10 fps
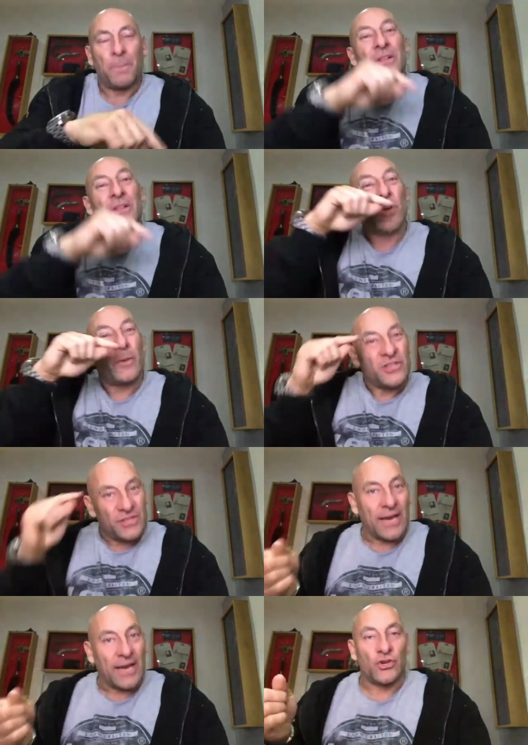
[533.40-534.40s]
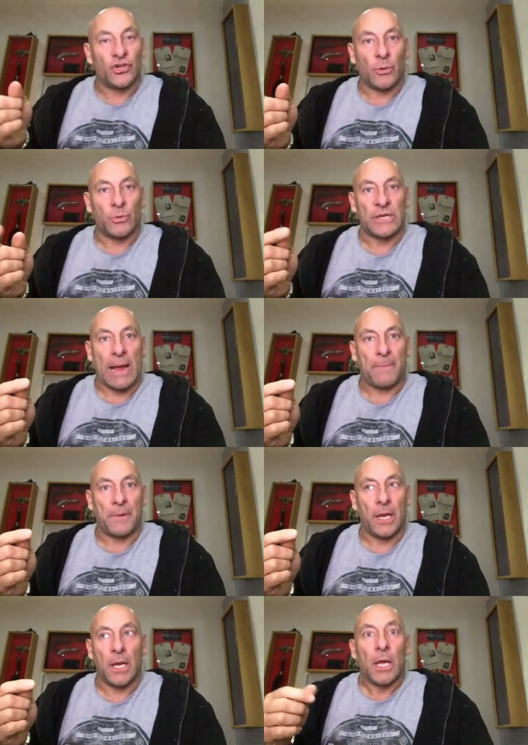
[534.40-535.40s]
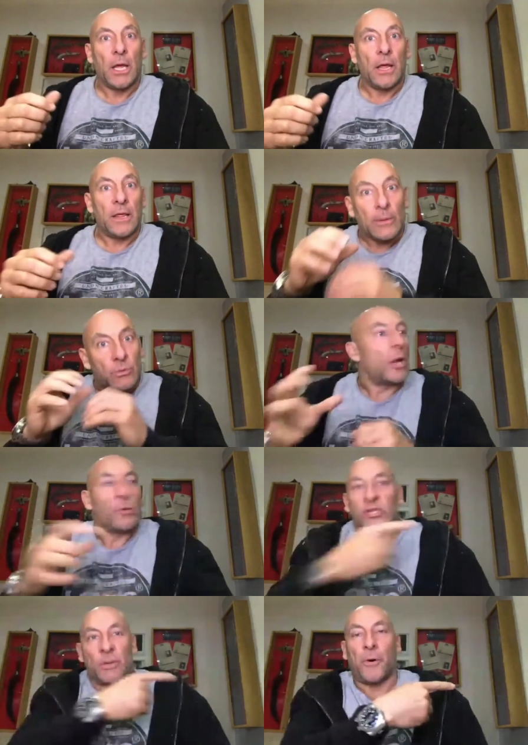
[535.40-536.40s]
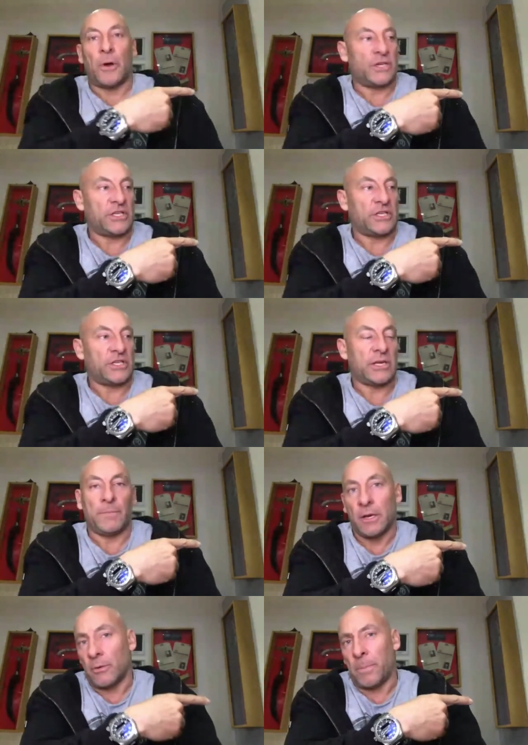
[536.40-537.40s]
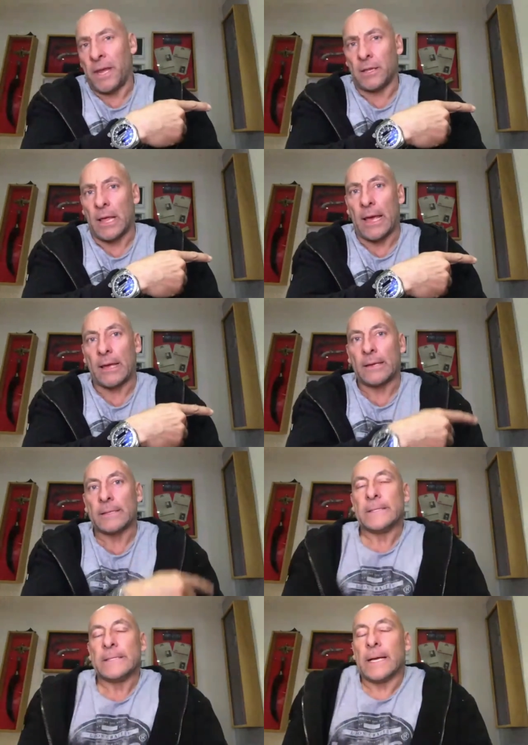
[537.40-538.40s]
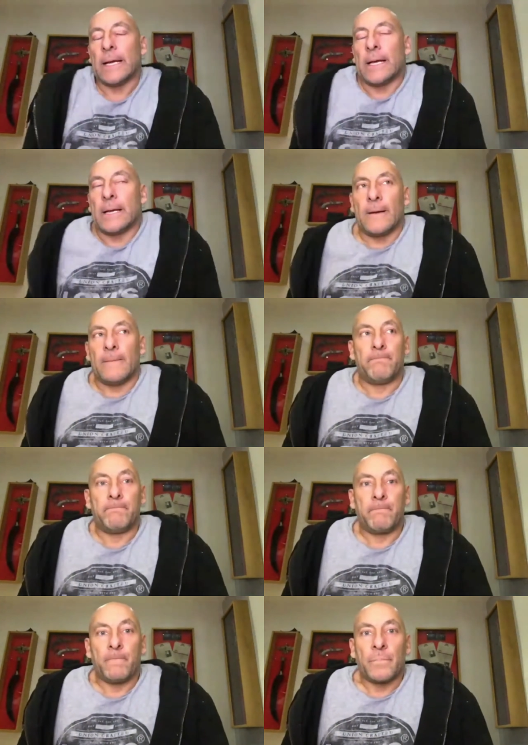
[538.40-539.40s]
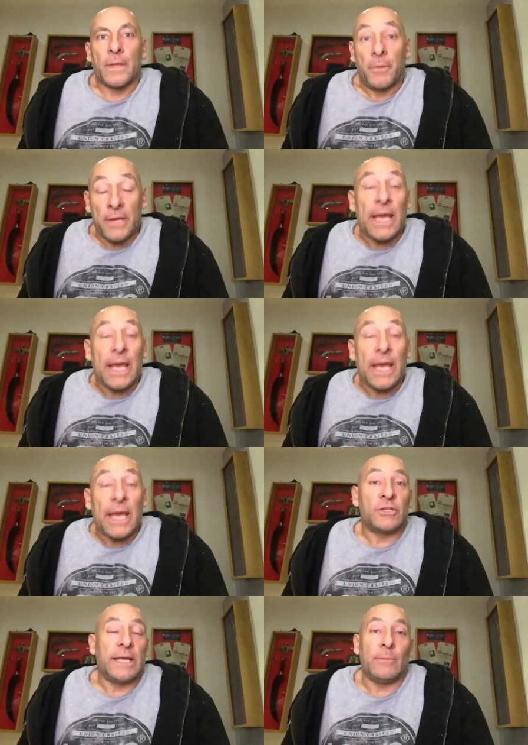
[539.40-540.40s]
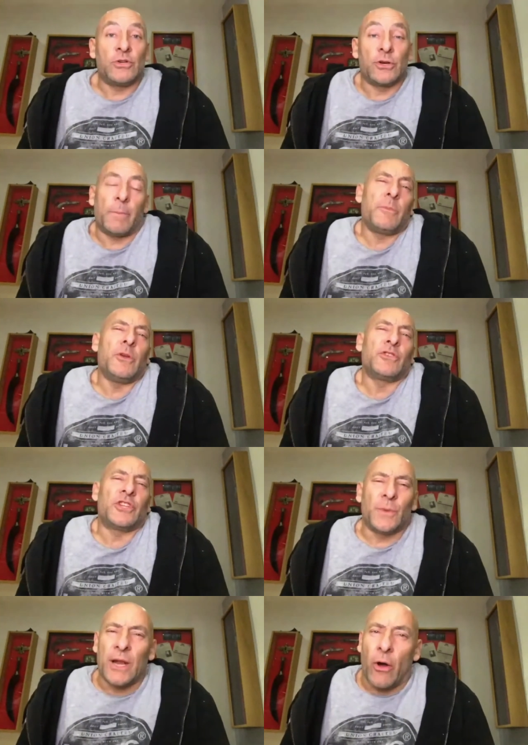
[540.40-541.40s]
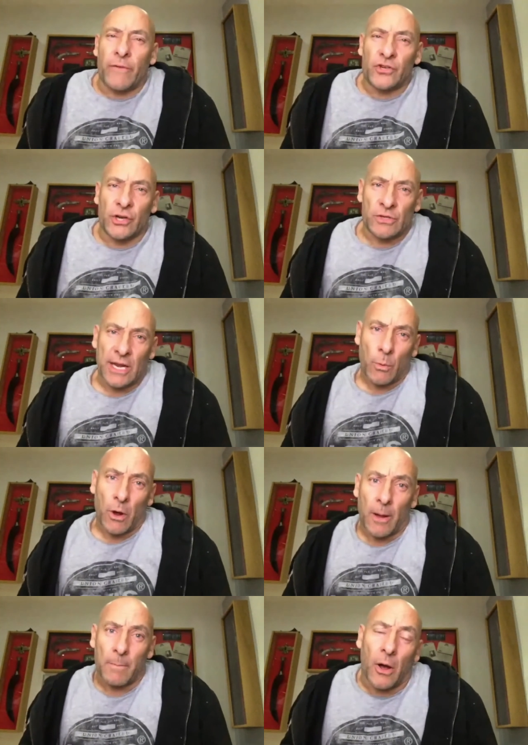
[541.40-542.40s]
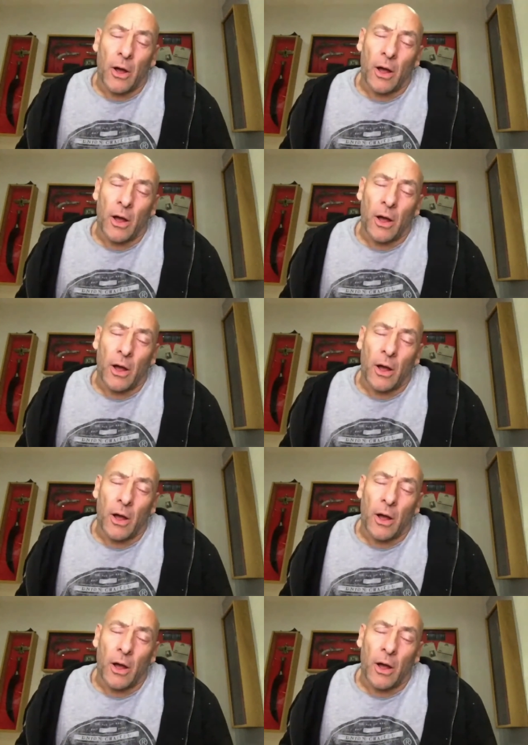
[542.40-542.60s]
So by the time the second show was happening, it was no surprise that something had appeared there. But yeah, it was good. I mean, I'm used to doing live shows anyway.